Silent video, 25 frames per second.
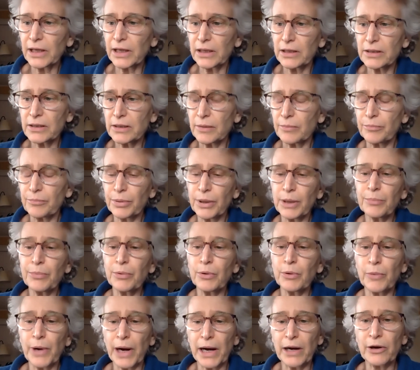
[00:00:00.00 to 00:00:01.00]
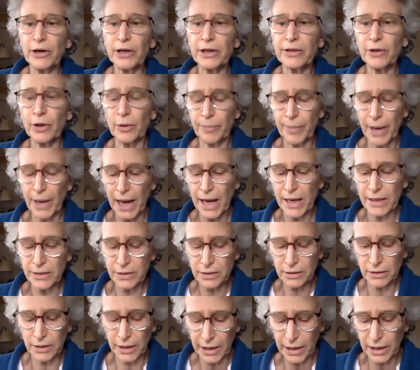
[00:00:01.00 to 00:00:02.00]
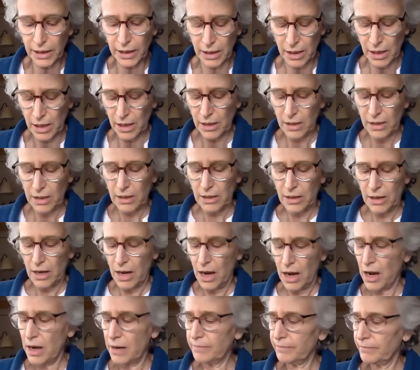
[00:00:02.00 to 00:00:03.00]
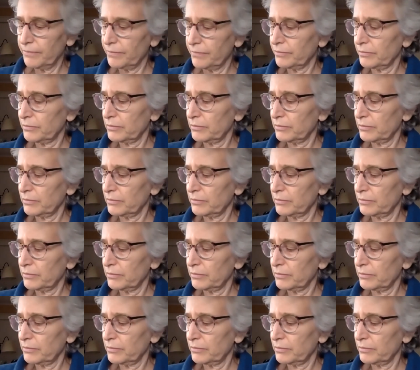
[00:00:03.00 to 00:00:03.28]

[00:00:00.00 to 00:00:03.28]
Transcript: some people wearing their mask um,